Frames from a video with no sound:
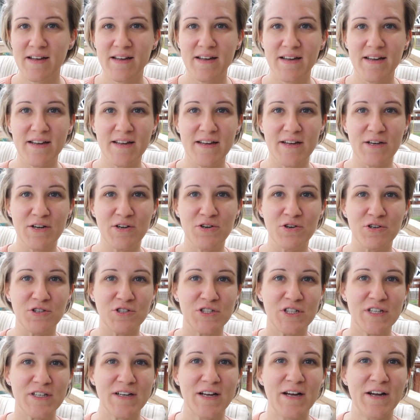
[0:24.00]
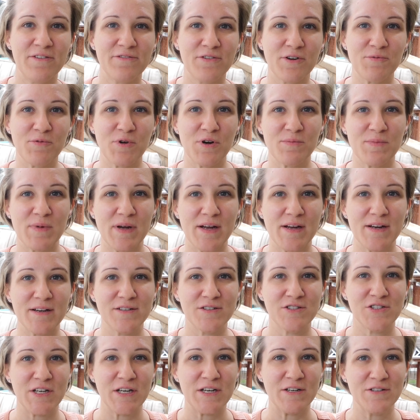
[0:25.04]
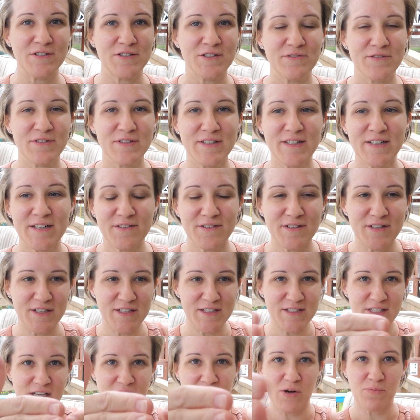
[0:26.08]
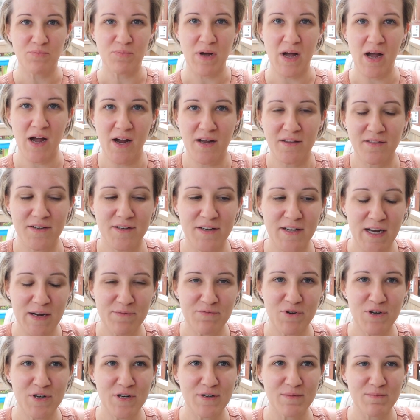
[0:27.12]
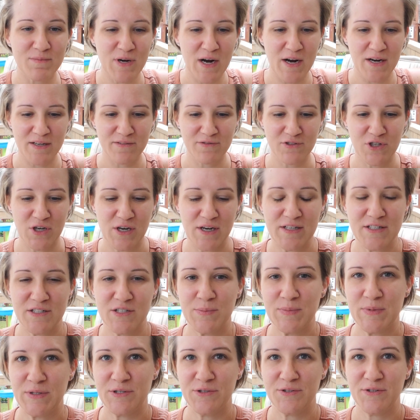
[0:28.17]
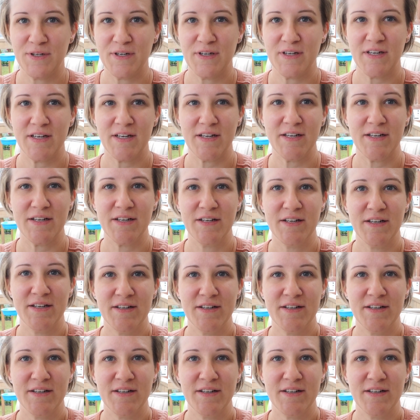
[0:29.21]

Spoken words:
a cushion from one of my chairs over there like set up behind the camera. I'm kind of trying to build like a